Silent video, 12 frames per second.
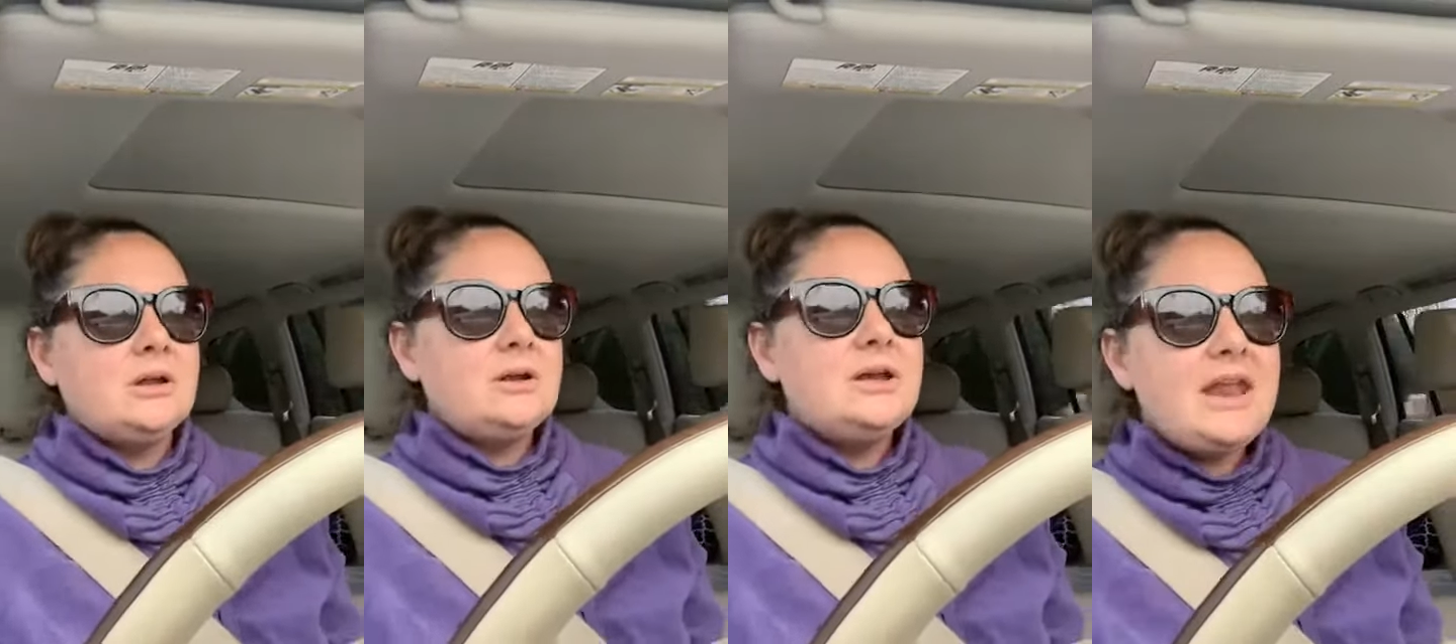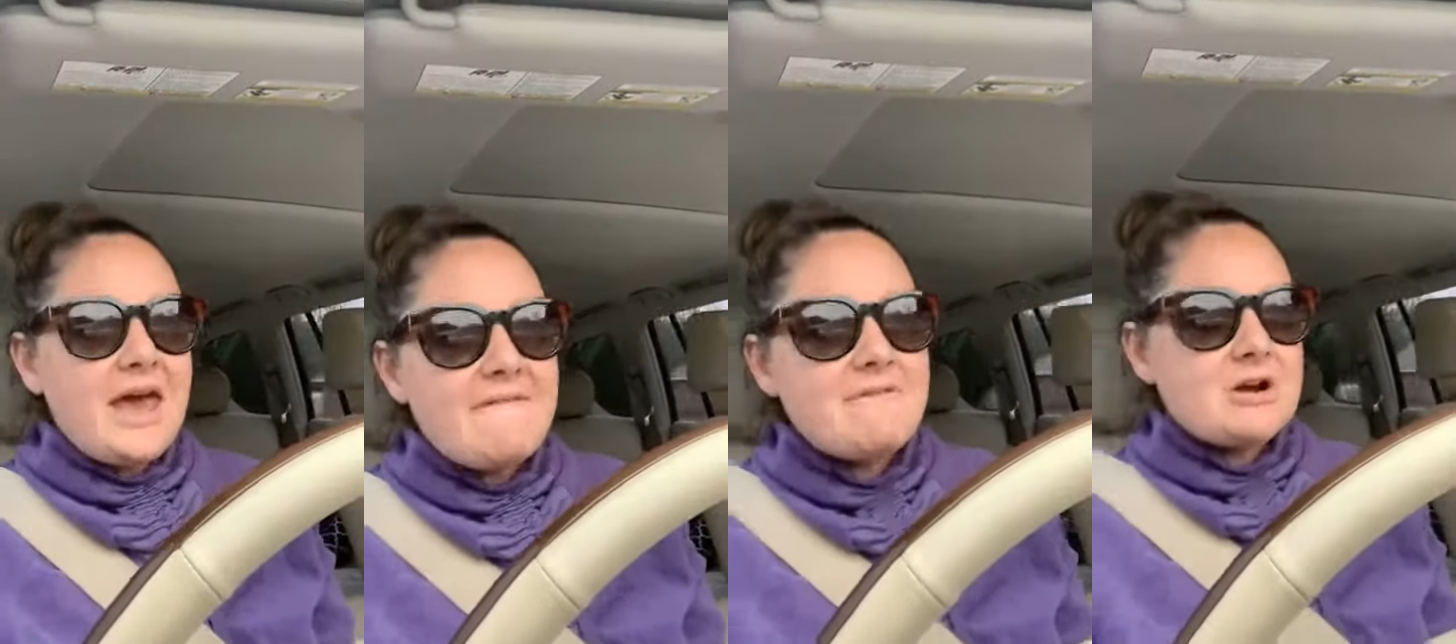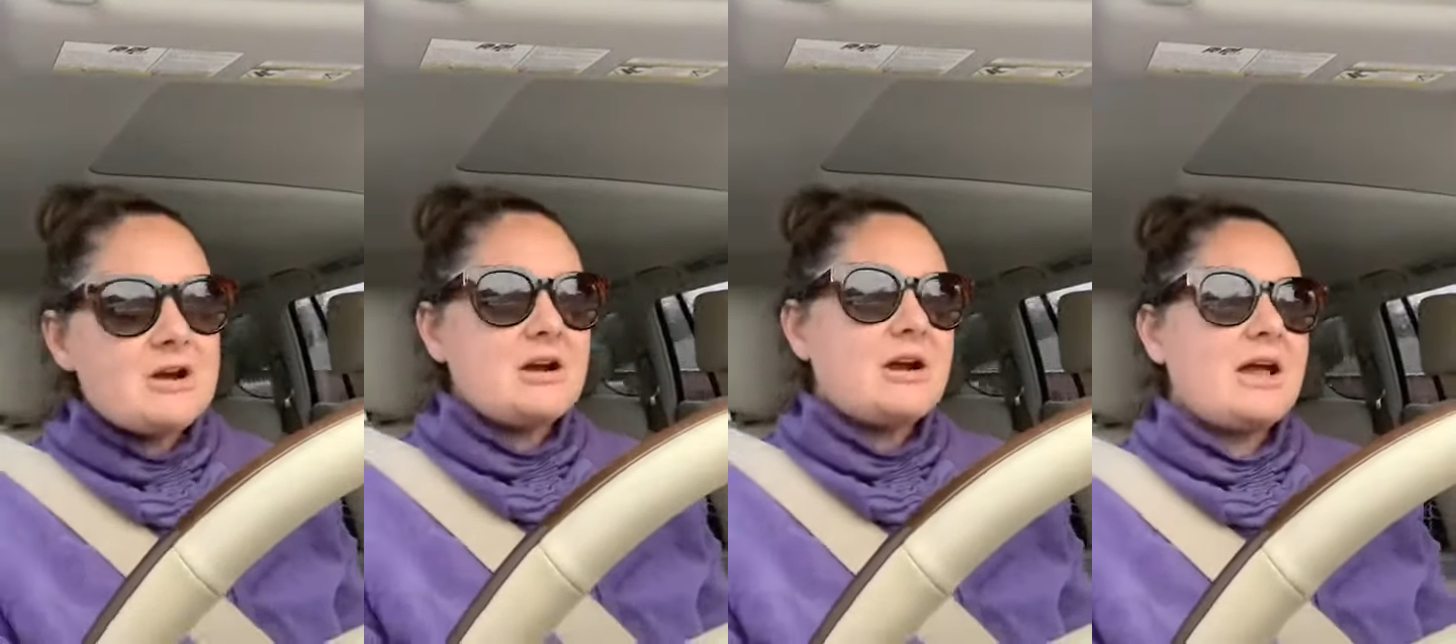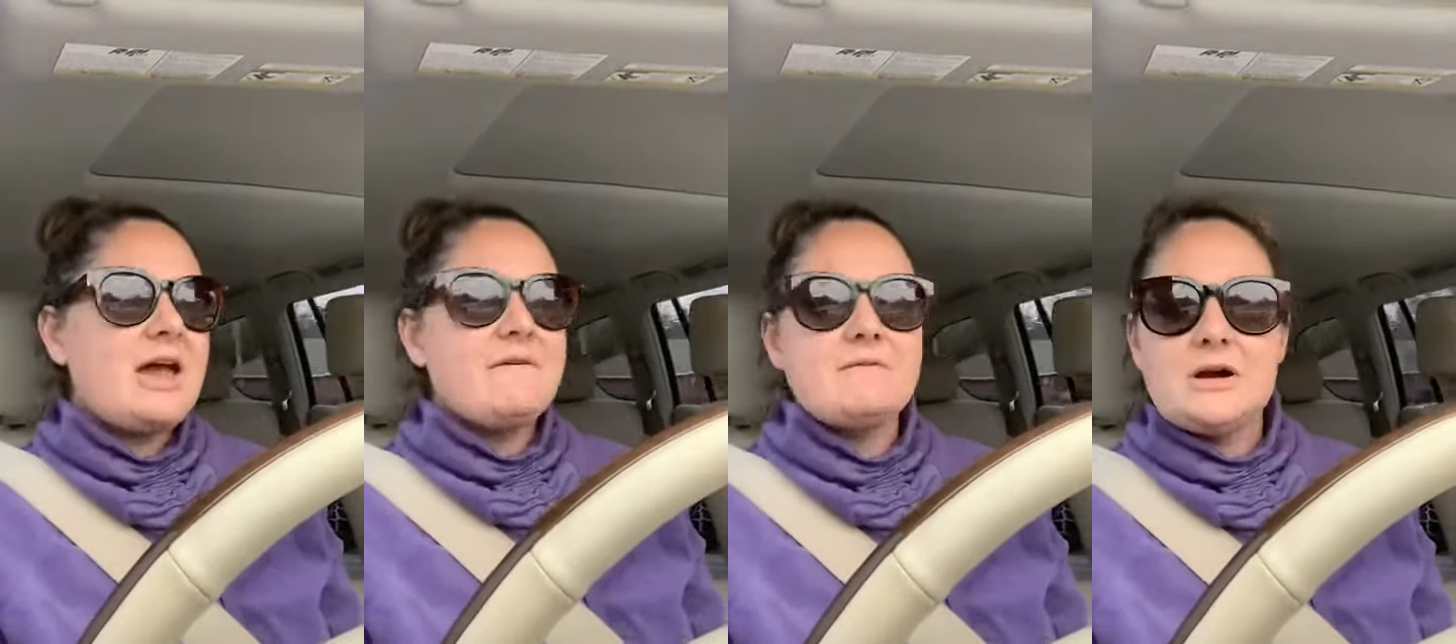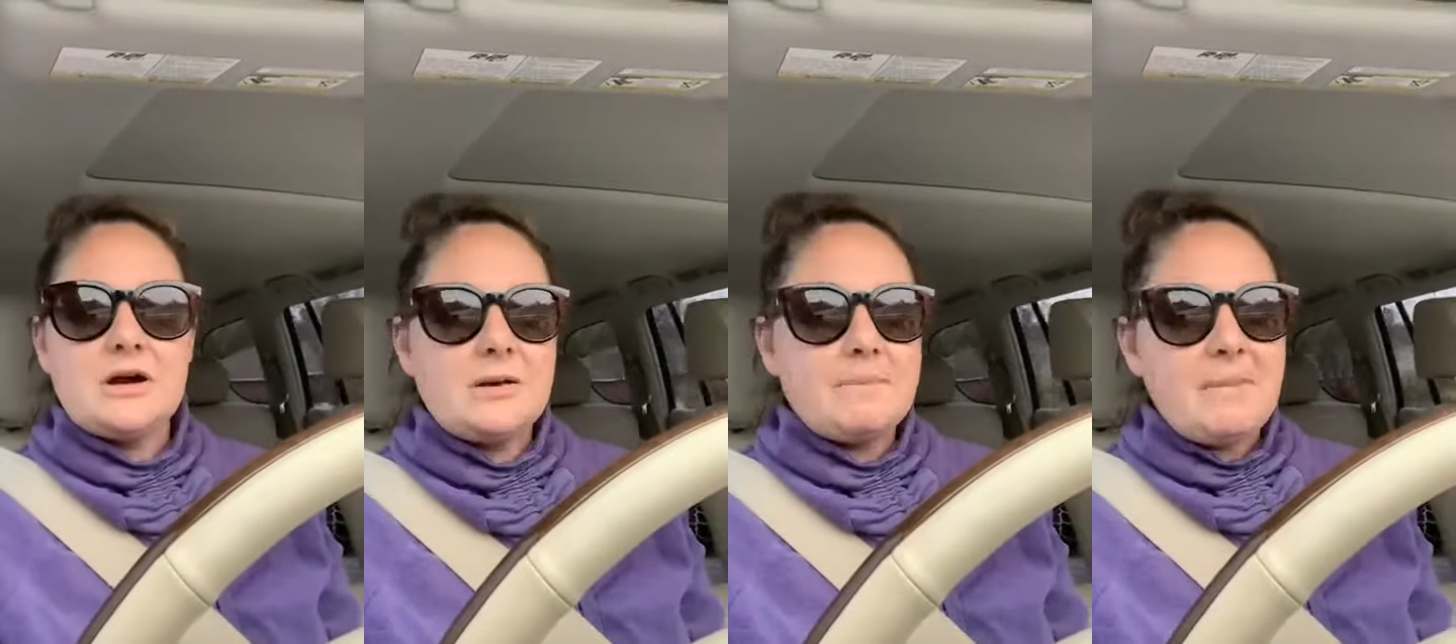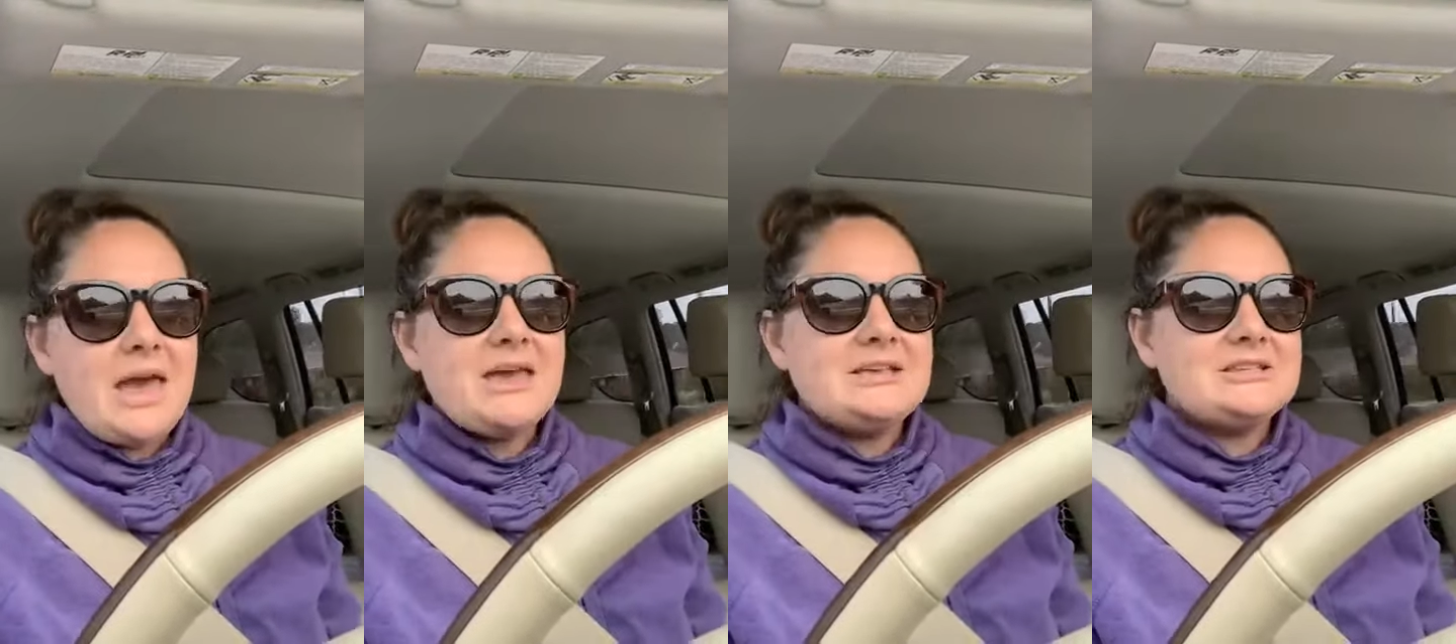never ever
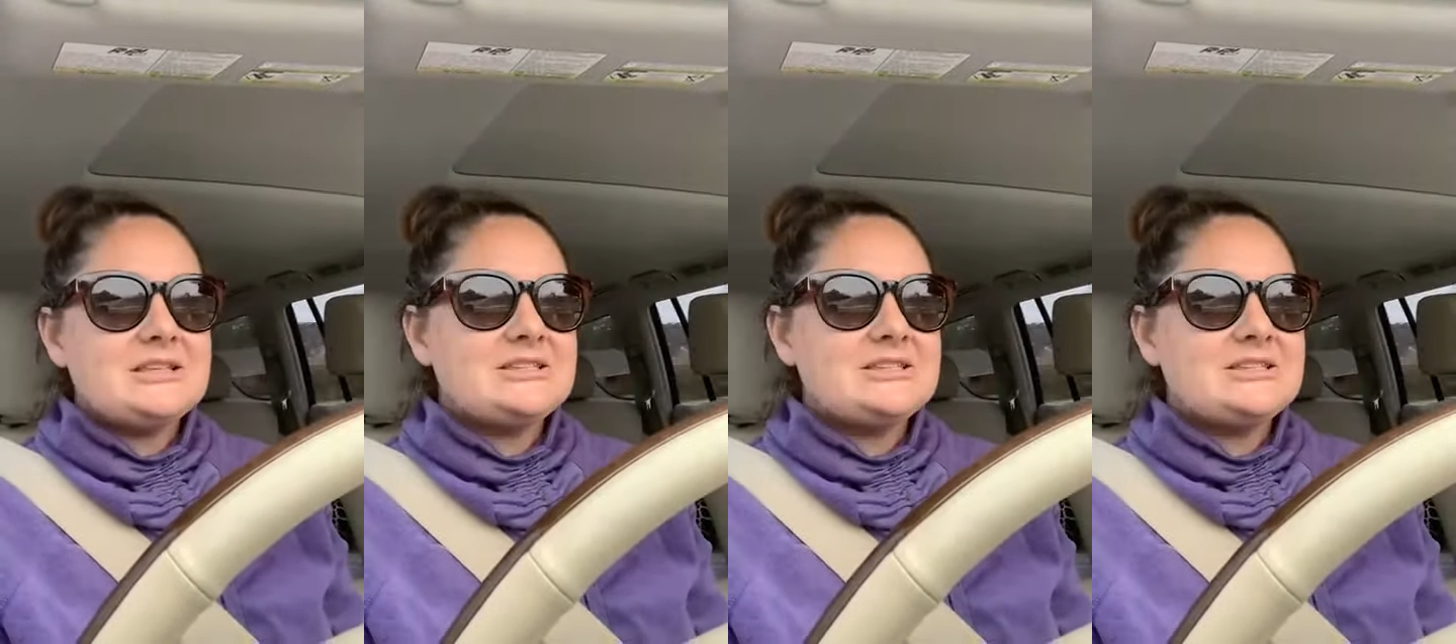makes a